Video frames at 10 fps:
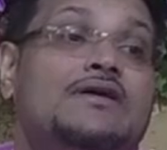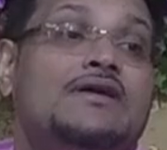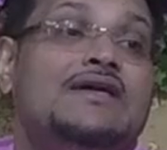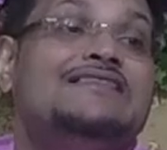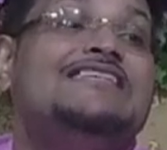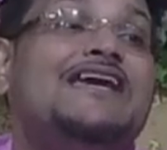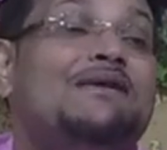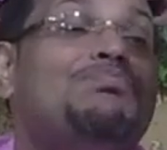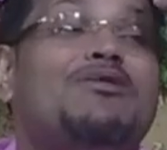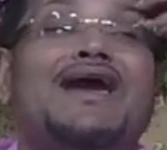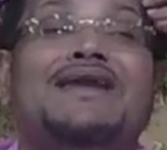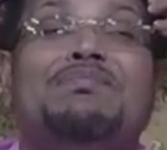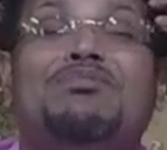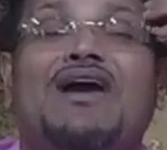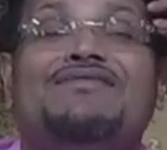Say the prayer in the
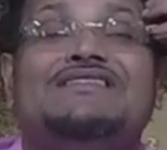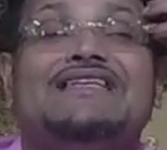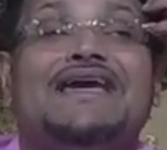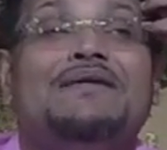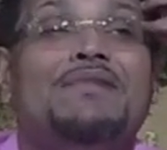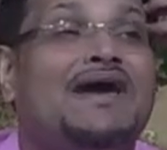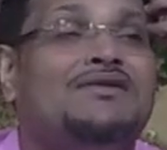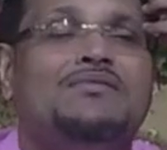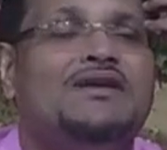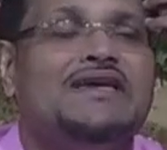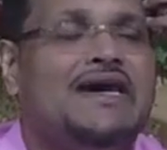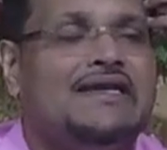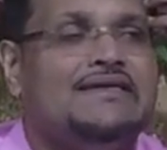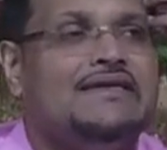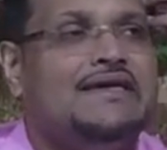privacy of your mind, nobody here had
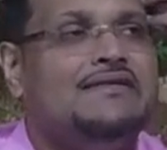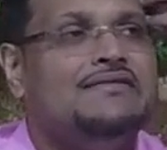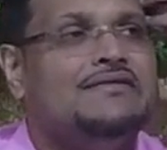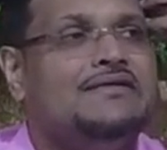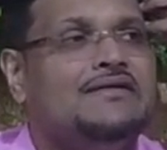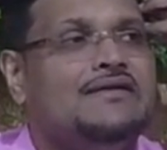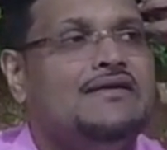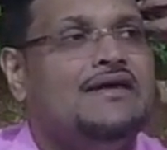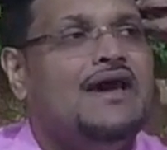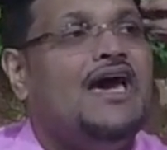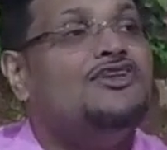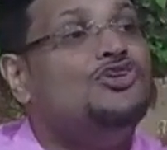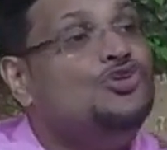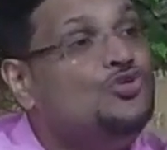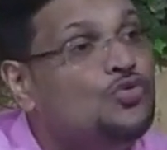to hear you. And
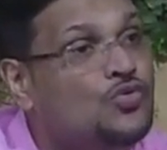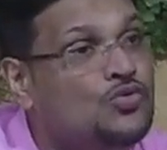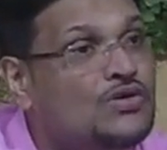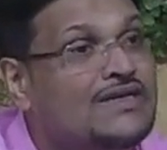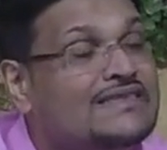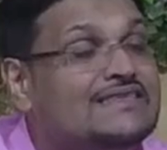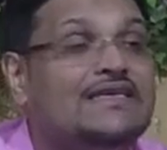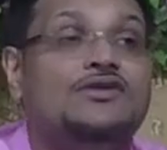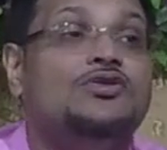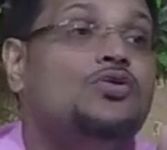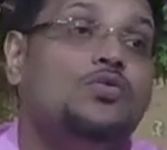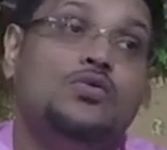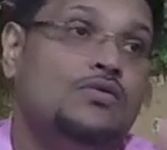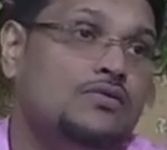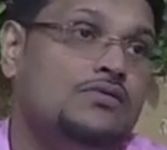you say, no,
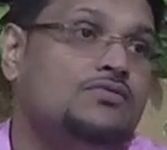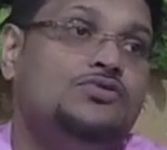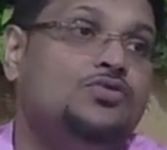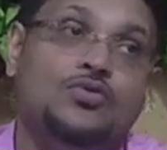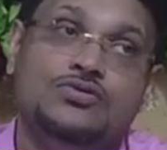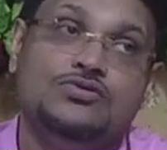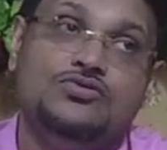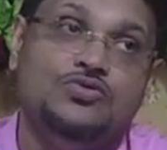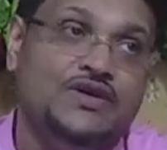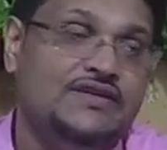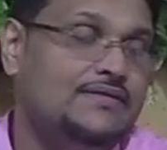don't do it.